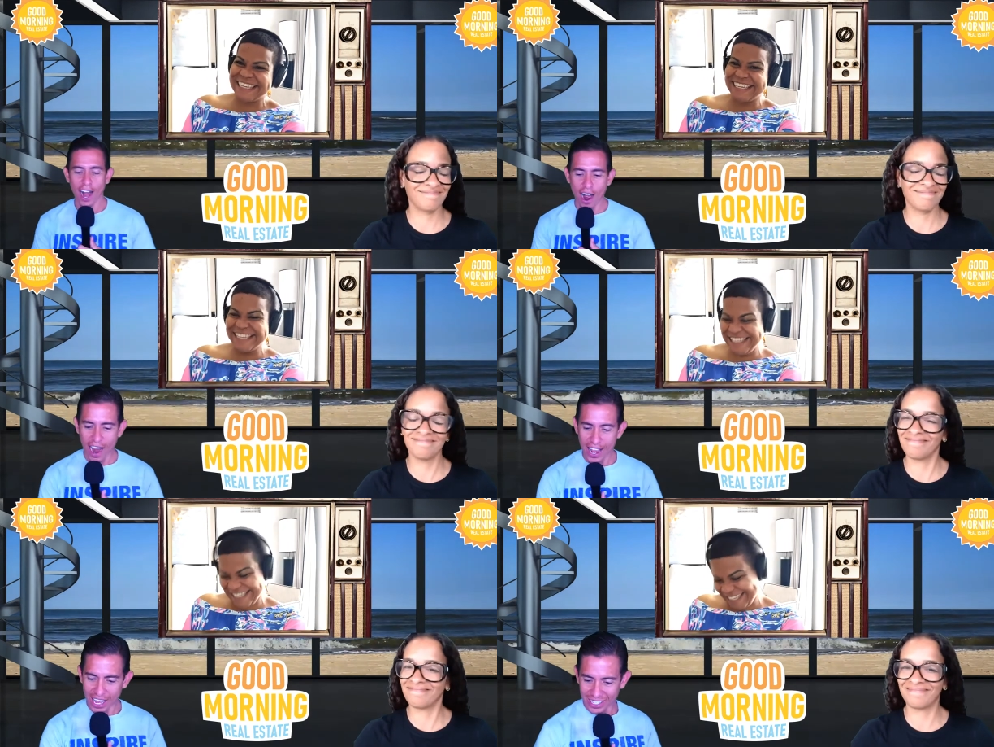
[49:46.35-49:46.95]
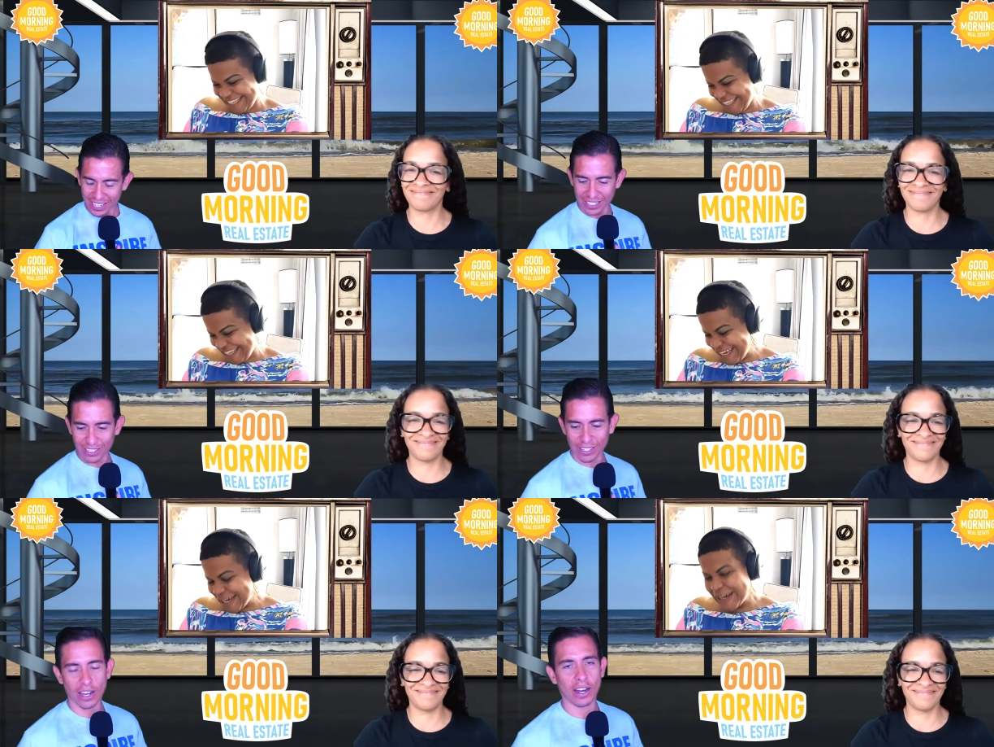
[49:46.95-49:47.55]
Speaker 1: All right, I think this
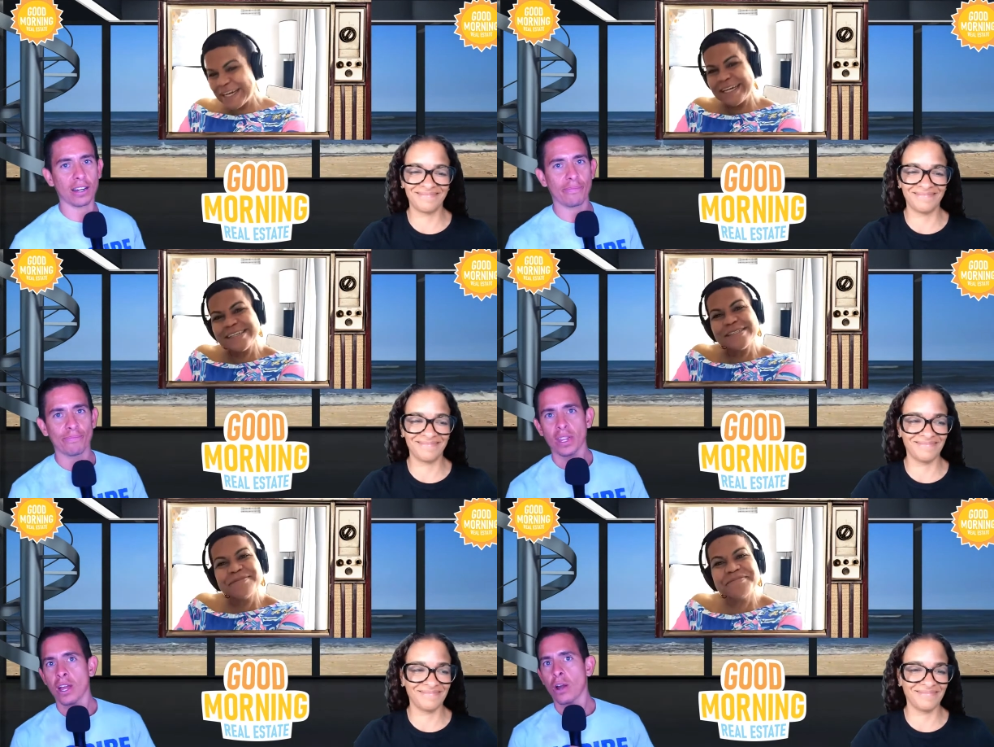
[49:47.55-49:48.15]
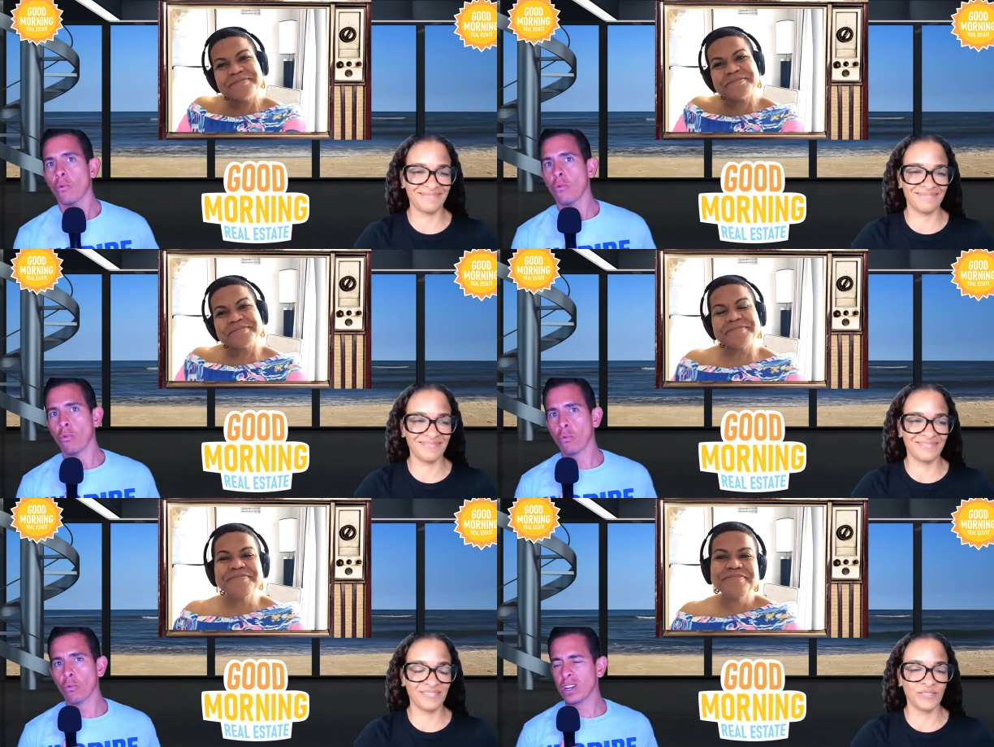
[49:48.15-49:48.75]
is. Uh,
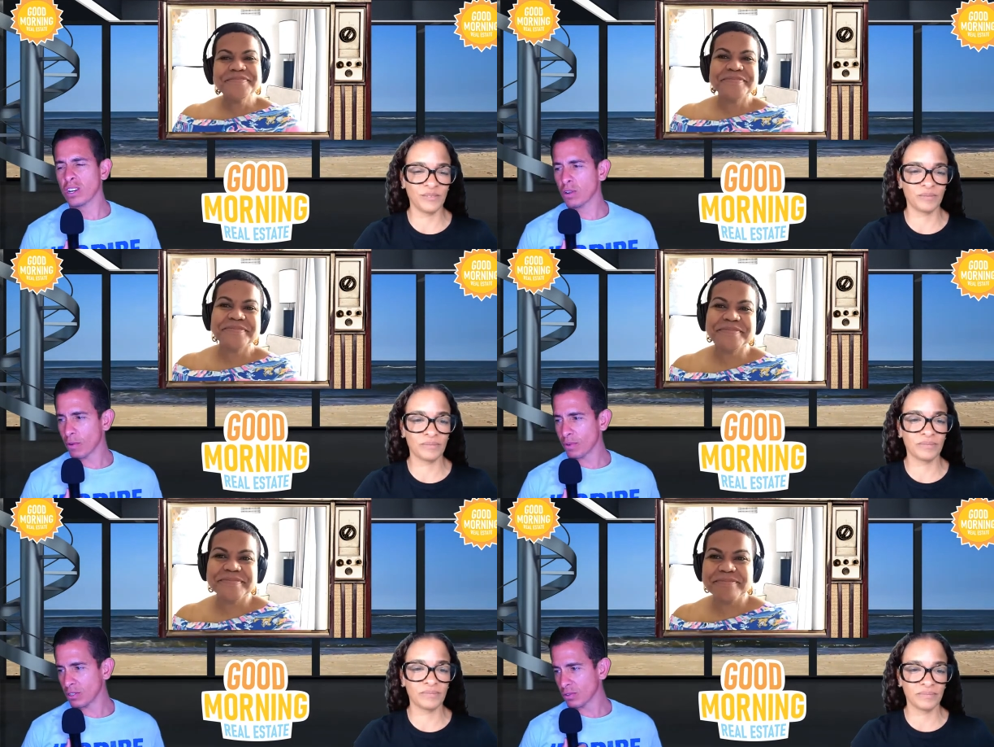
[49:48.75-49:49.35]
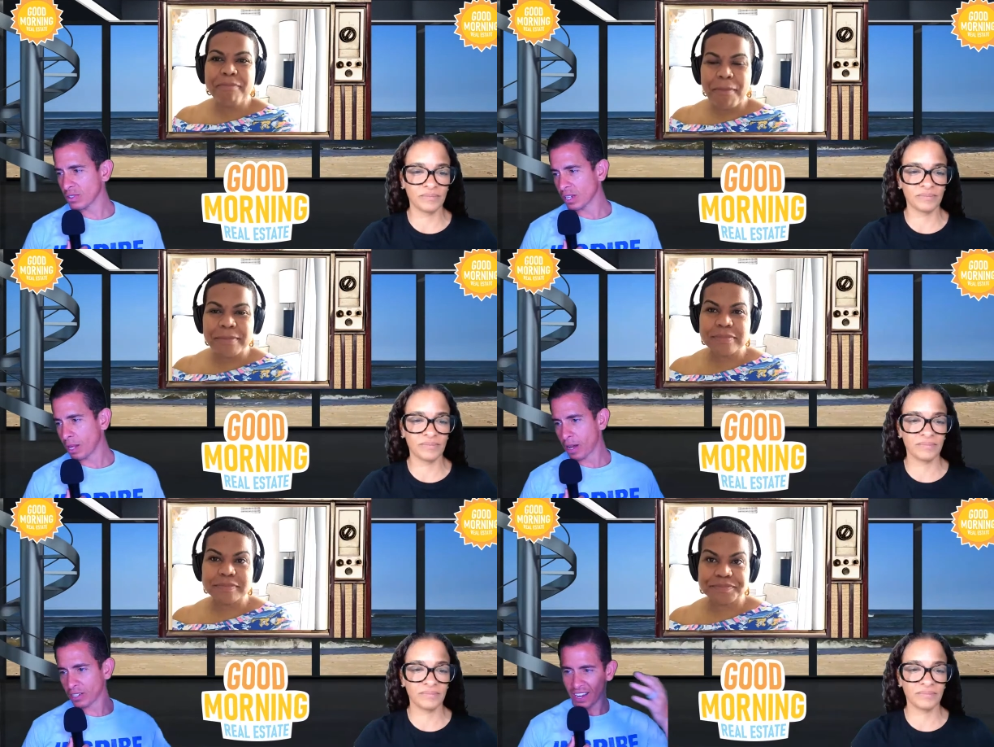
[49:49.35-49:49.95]
we're gonna do. Are we doing the
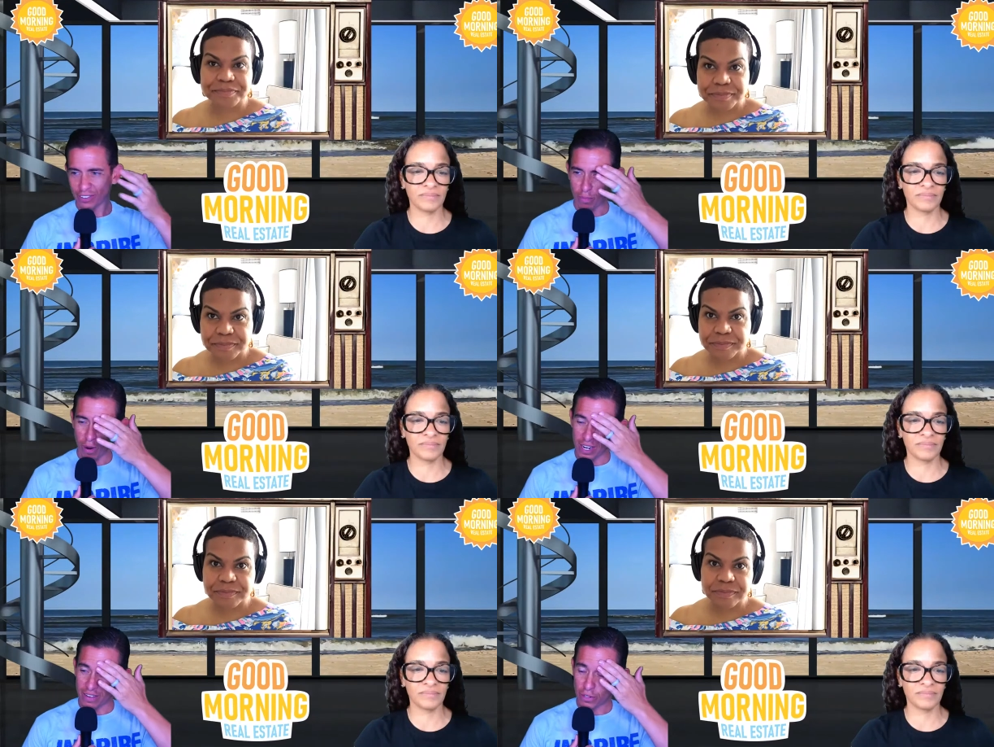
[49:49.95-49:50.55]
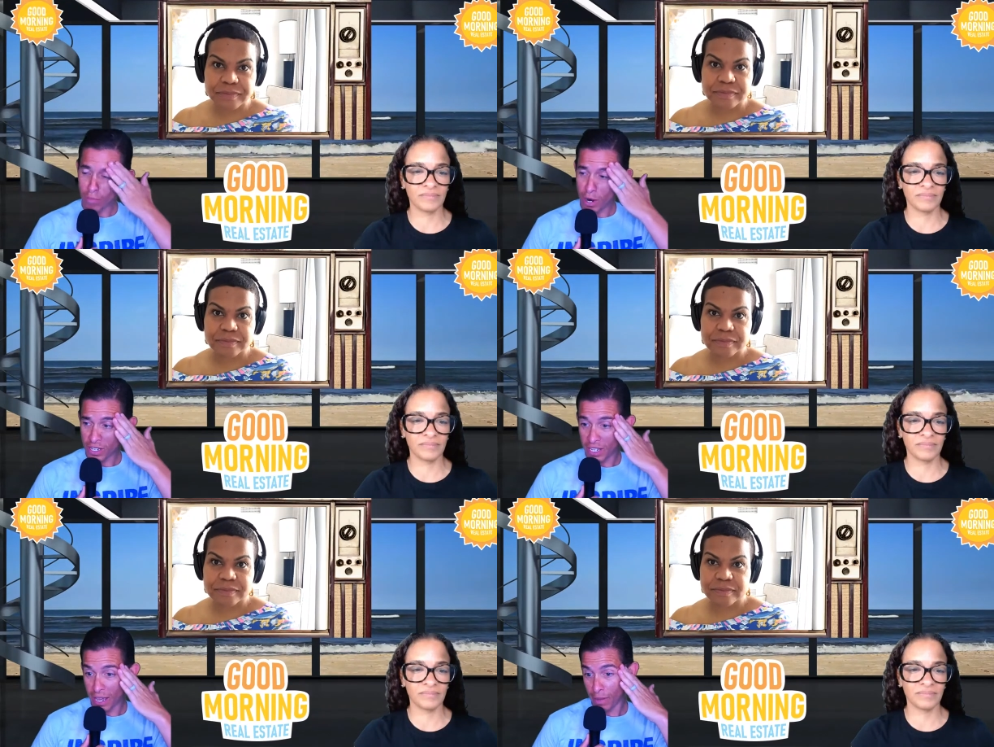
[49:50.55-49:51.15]
clubhouse after party? Even though Marky
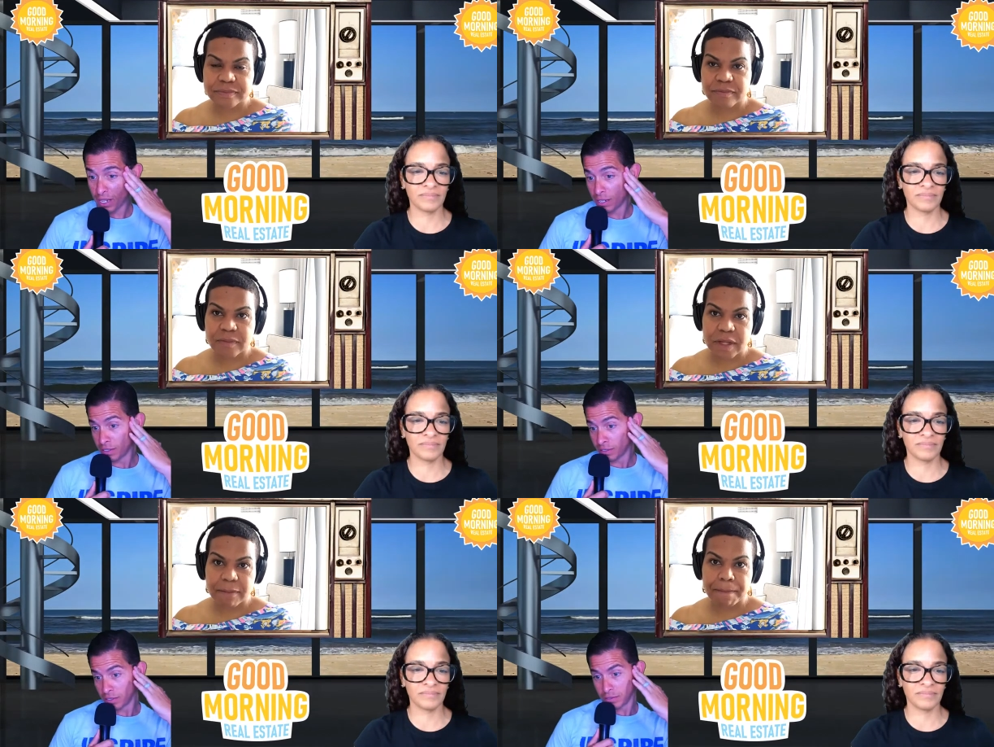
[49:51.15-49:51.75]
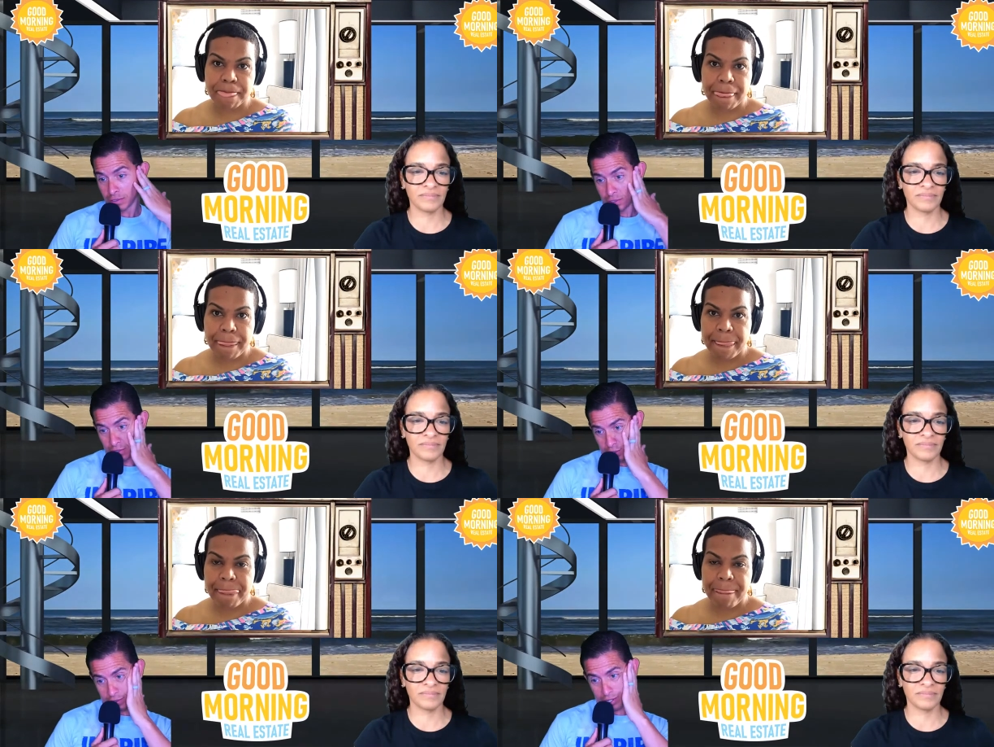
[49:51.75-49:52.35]
can't make it because she
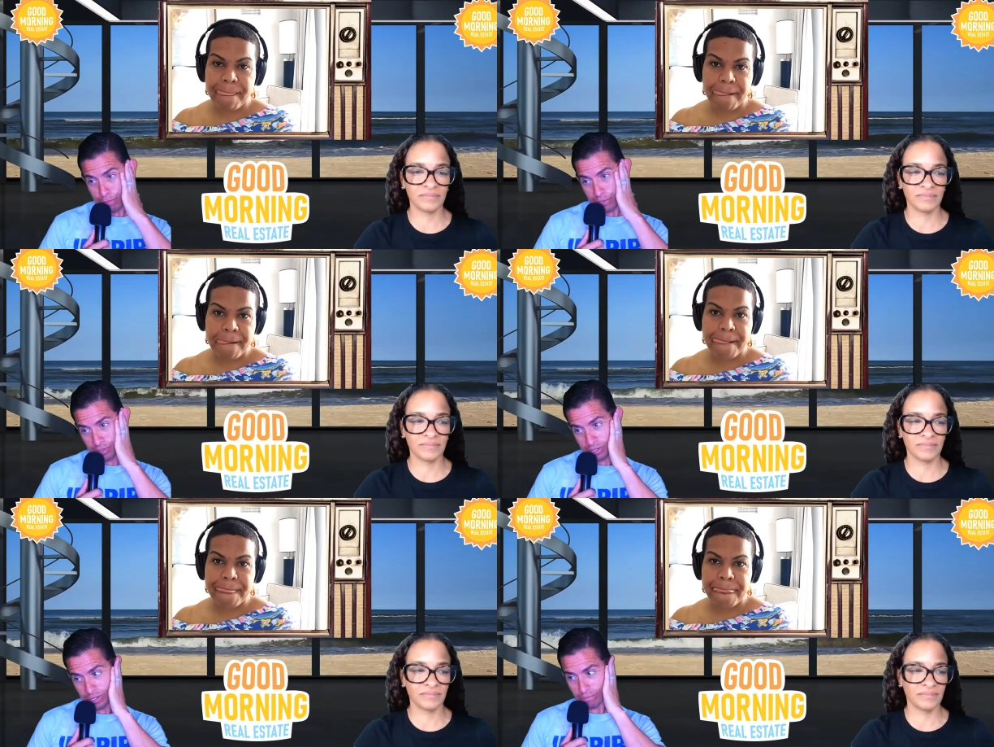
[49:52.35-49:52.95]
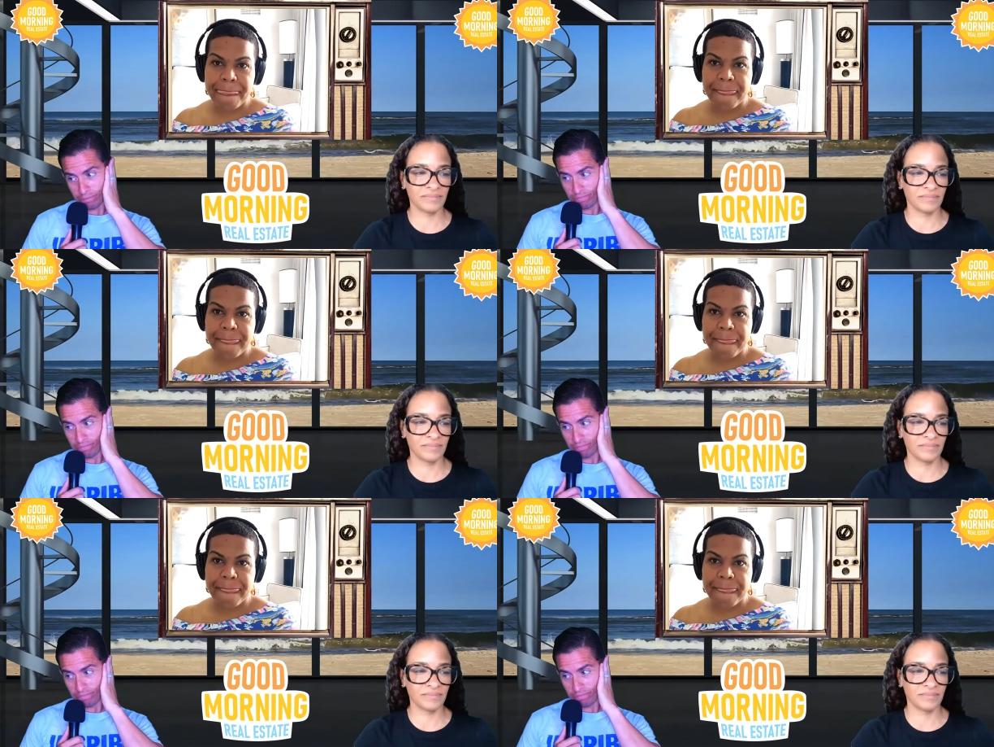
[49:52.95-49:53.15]
deleted her clubhouse app.